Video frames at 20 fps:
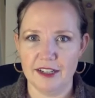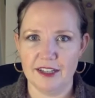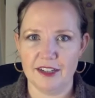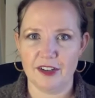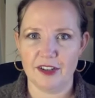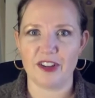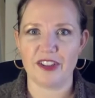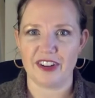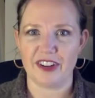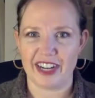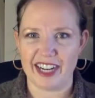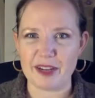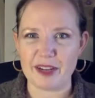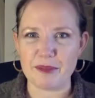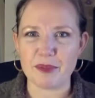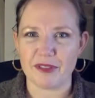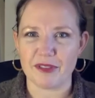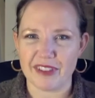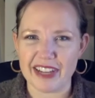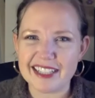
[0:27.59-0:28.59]
Are there any
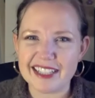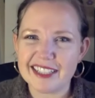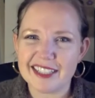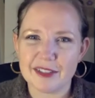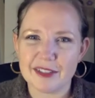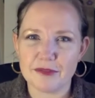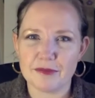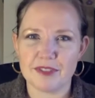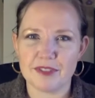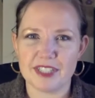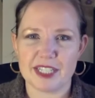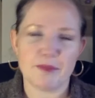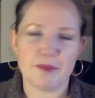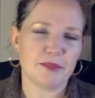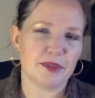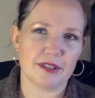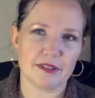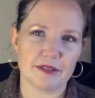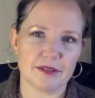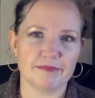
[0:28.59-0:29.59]
preventative
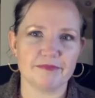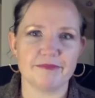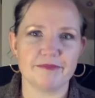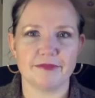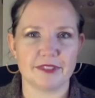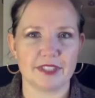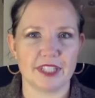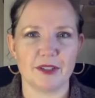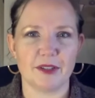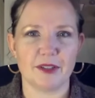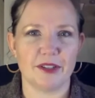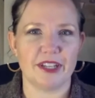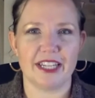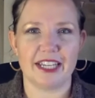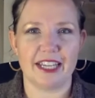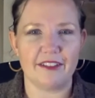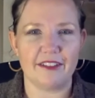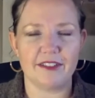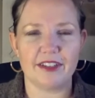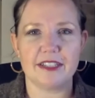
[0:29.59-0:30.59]
tips that you can
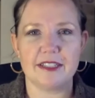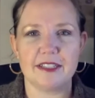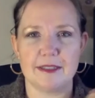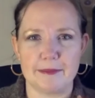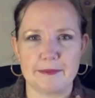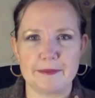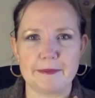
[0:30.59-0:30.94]
give us?